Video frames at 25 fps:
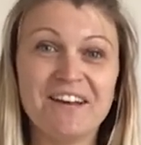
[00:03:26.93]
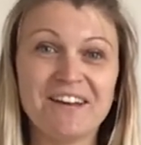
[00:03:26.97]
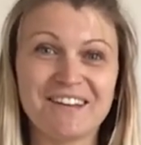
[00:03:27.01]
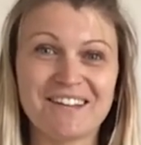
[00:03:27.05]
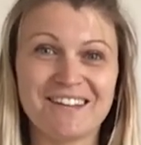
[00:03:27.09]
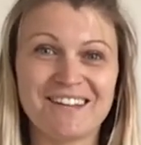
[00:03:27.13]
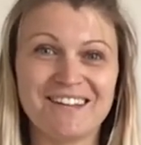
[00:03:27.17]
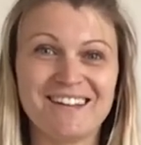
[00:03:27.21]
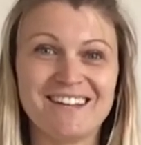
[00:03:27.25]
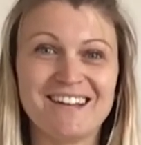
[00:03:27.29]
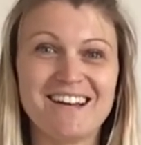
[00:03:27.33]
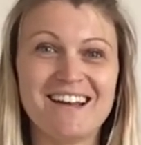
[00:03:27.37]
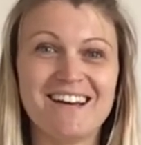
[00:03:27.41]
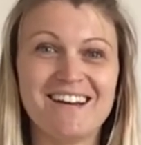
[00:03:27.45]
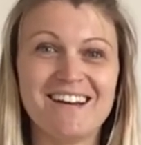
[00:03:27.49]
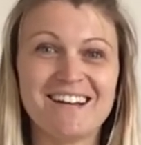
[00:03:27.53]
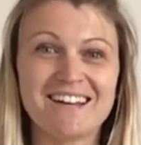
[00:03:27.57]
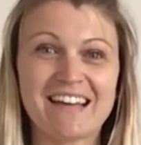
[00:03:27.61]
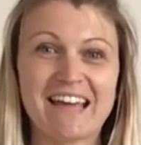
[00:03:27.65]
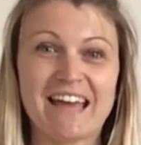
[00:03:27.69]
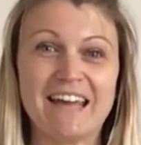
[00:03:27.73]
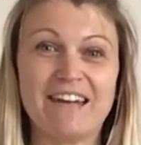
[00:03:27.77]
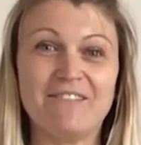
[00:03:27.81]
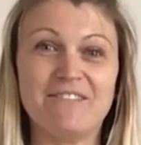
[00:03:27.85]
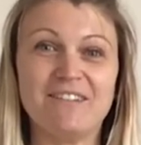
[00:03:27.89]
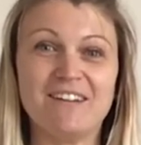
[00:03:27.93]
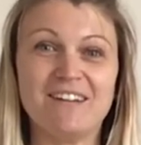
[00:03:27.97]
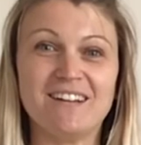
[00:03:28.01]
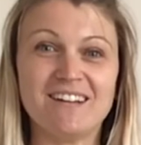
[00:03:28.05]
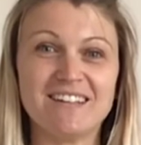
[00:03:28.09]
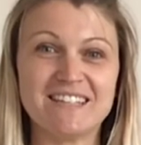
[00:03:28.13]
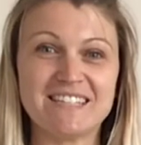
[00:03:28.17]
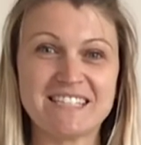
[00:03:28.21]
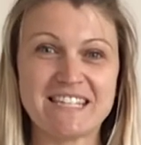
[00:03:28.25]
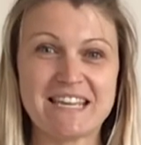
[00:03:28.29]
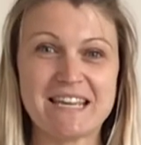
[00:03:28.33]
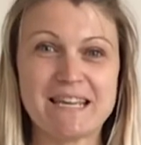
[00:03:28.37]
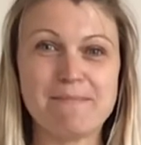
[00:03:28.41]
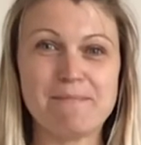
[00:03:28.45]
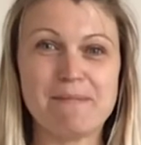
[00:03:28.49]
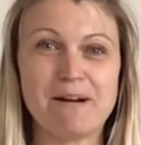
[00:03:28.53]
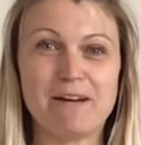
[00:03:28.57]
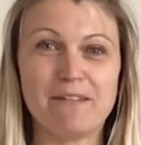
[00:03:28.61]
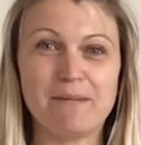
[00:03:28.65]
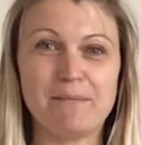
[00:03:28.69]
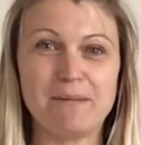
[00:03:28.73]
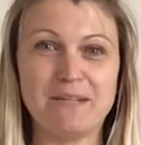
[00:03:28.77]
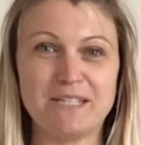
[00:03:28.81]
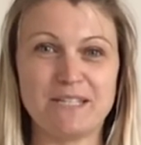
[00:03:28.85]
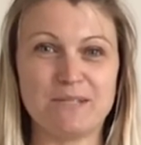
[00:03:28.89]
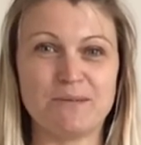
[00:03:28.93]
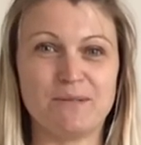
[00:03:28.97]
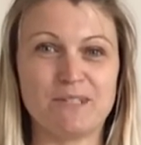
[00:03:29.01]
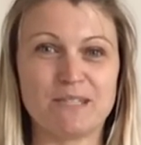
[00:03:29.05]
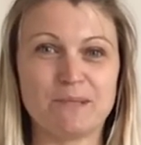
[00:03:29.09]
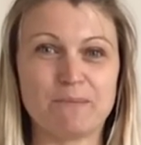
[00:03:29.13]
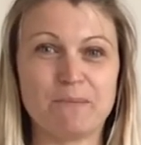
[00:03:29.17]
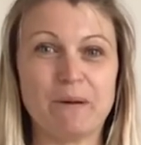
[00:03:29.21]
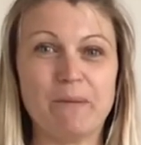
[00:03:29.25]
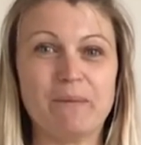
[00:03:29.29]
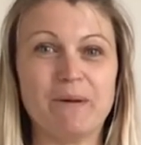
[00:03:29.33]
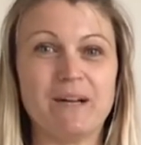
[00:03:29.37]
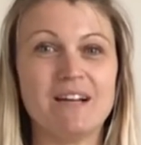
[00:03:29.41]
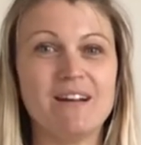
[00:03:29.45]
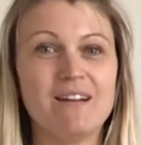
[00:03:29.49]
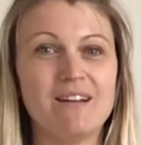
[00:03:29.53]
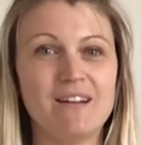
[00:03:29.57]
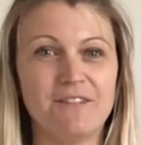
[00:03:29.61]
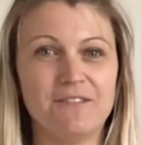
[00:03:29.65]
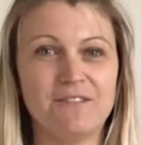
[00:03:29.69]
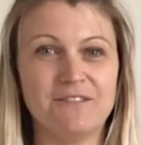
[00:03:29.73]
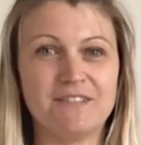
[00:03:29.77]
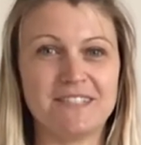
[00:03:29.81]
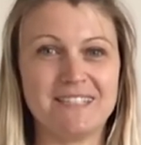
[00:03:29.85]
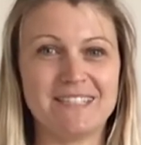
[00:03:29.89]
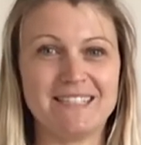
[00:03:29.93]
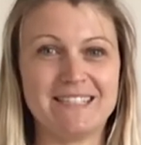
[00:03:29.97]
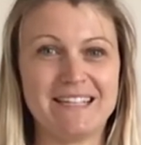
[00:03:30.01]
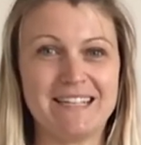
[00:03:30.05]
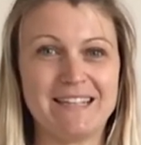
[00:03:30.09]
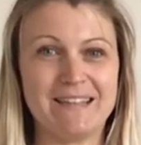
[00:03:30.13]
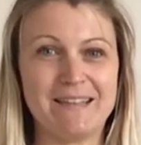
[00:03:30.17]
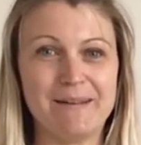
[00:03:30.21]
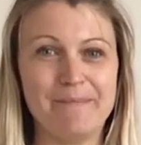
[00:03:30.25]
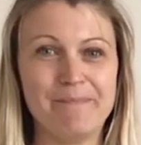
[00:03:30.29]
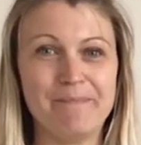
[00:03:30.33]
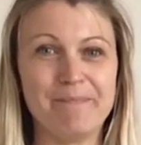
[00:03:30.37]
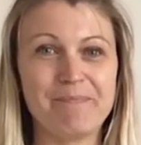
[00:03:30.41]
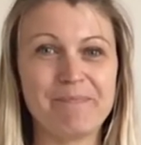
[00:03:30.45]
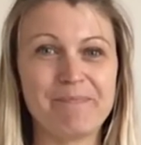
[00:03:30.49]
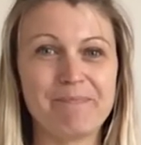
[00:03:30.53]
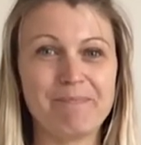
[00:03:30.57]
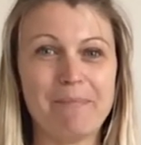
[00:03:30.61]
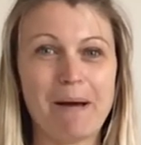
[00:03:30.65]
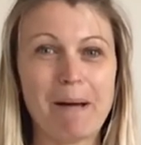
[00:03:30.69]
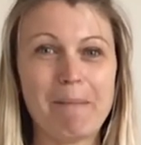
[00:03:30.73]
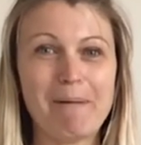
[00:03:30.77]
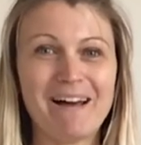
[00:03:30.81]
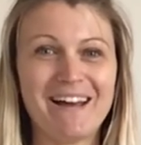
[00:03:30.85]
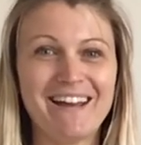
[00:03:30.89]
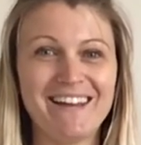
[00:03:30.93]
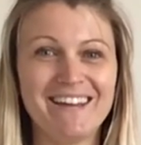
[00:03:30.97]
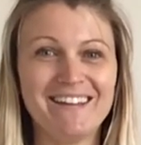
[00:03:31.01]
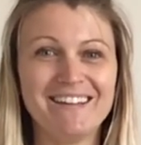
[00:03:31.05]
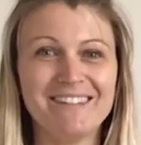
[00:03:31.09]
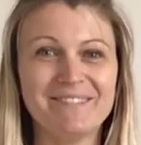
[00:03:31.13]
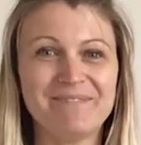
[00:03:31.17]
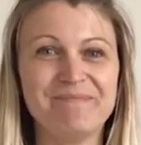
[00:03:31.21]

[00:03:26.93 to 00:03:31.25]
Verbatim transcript: Good luck, and if you'd like to email them in to us, we would love to see them. Bye bye.